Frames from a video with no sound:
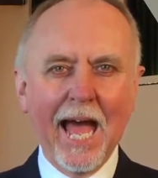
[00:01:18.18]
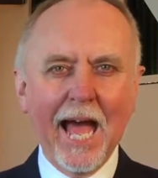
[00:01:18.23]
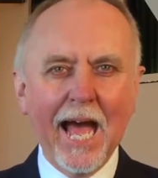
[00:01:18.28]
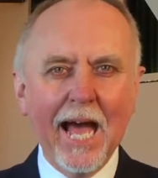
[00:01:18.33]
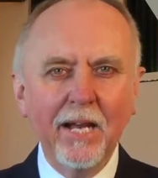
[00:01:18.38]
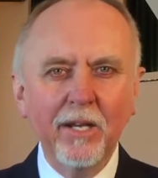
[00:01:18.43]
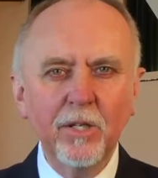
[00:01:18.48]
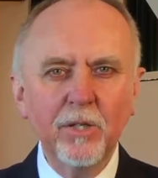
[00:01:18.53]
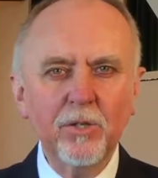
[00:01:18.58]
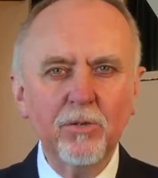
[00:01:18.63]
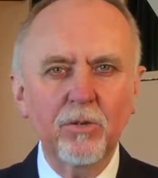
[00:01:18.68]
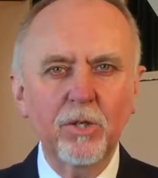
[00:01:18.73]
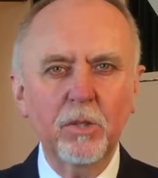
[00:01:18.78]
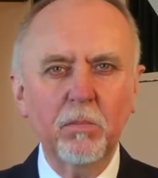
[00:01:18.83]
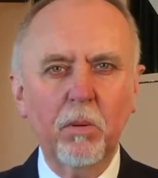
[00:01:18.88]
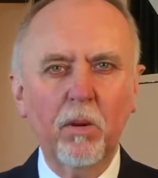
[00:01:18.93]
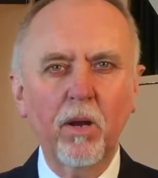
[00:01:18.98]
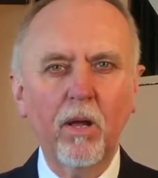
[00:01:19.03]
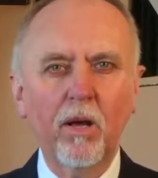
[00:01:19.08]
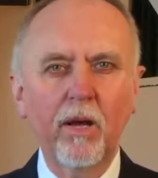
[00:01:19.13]
Hannah's
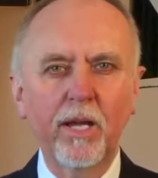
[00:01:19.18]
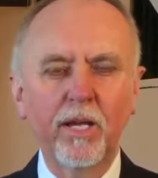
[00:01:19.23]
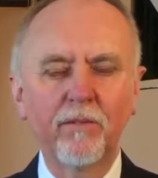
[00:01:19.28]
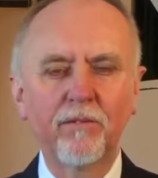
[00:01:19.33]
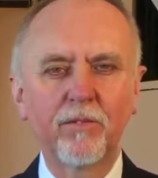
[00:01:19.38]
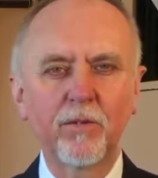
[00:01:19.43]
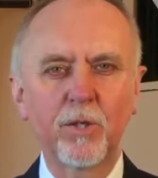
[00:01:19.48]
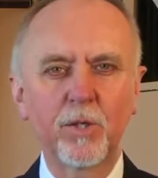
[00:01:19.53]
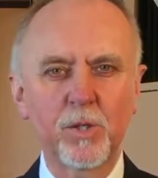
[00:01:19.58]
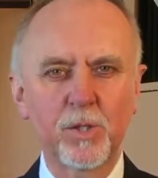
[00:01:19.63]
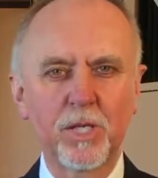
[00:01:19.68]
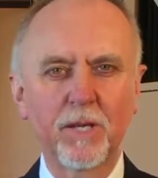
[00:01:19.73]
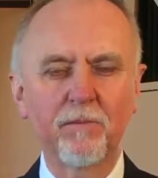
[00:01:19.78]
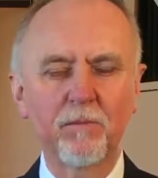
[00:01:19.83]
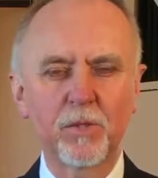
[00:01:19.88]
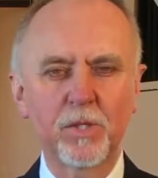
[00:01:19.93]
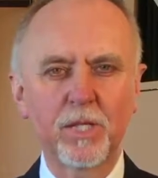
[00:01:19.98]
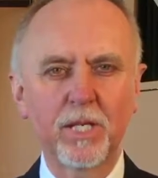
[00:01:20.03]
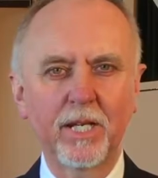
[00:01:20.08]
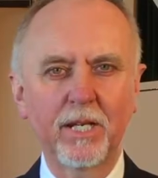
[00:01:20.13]
reply in verse
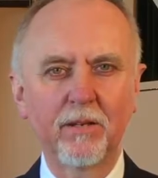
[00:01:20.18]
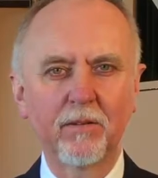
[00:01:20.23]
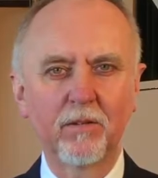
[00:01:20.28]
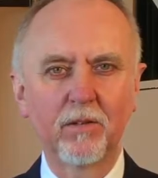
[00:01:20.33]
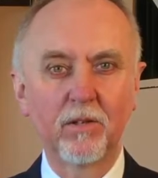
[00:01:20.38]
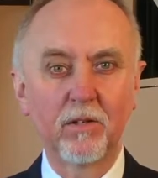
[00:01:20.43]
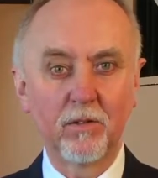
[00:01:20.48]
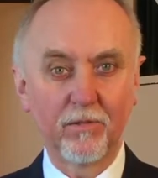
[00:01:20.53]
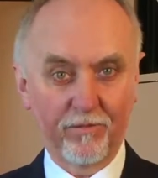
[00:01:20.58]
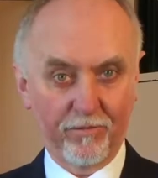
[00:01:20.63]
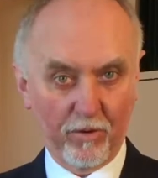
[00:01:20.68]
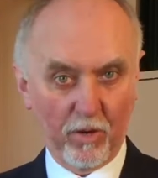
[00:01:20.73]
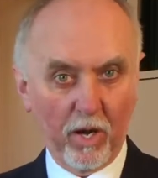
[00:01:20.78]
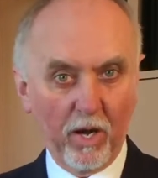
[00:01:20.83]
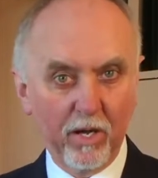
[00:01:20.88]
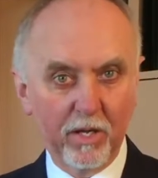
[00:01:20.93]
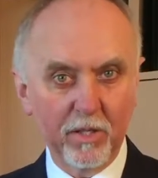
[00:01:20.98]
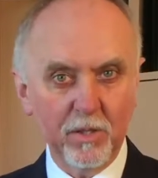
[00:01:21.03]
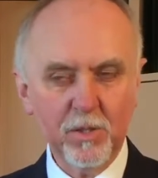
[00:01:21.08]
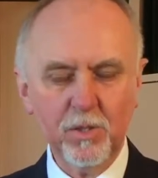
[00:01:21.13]
17 for
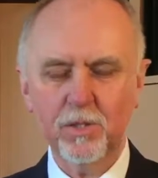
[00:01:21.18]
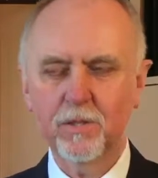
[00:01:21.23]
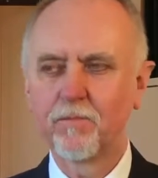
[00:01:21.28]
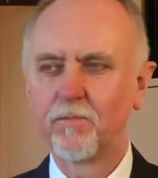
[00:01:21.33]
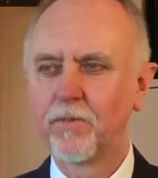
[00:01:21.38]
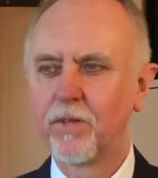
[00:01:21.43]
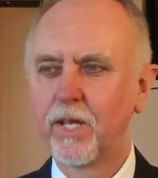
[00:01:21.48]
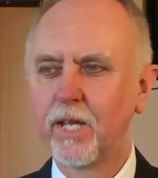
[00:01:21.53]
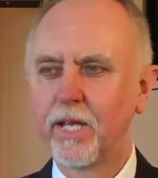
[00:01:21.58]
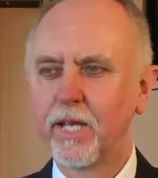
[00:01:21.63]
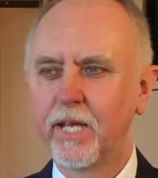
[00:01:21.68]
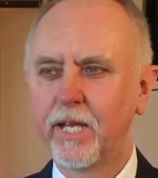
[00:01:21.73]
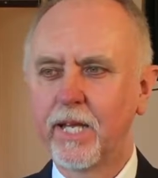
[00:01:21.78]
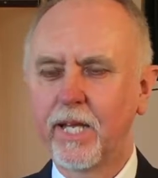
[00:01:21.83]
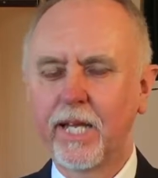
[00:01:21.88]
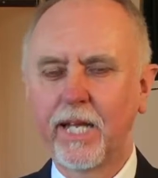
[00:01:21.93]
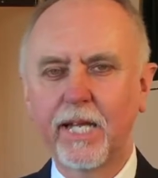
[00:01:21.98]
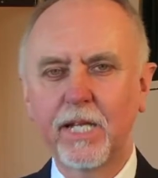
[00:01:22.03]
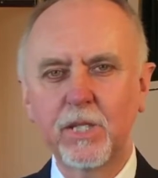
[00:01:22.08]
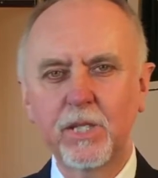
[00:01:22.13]
us
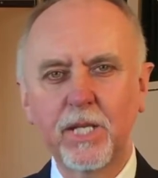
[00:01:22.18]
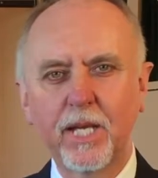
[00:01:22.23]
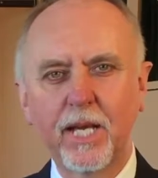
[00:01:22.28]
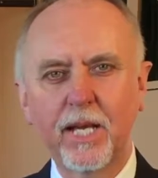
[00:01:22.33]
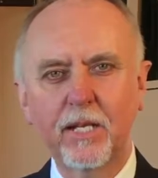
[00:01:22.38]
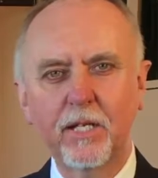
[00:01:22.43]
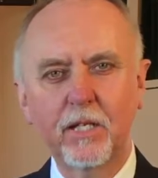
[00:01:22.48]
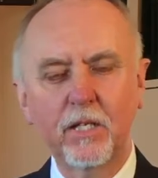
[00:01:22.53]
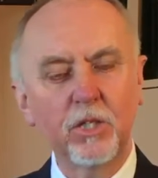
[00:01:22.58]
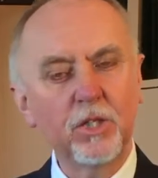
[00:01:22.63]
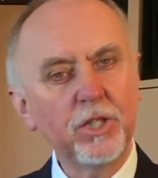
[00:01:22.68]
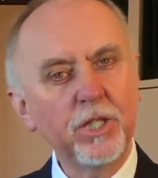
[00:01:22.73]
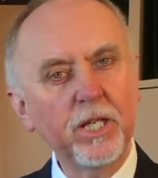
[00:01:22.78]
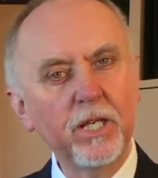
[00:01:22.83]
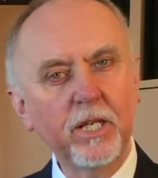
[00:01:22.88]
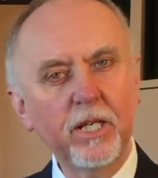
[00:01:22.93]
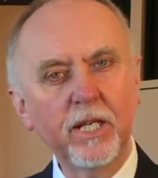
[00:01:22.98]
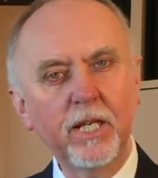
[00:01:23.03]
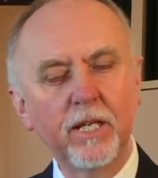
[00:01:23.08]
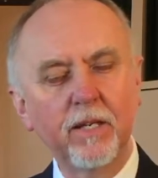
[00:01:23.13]
is that
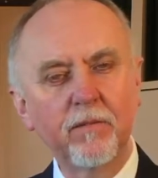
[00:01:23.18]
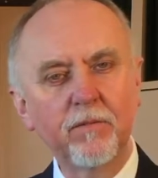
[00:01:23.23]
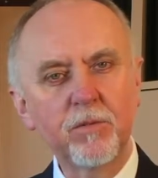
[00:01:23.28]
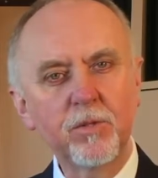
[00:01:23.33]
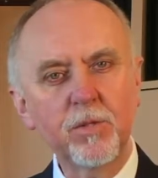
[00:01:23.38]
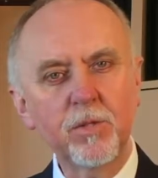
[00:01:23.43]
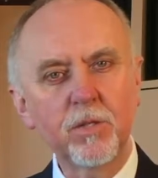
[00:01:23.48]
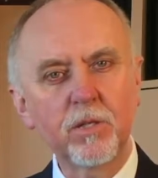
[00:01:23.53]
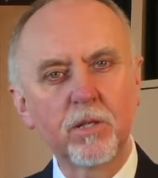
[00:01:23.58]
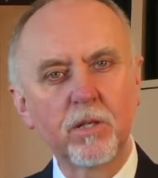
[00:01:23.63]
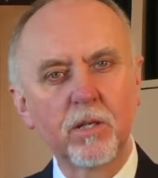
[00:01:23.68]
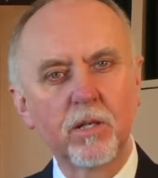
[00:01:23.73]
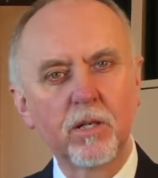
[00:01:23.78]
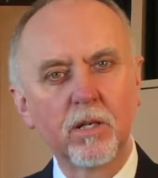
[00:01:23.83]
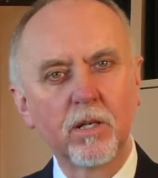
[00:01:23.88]
she leaves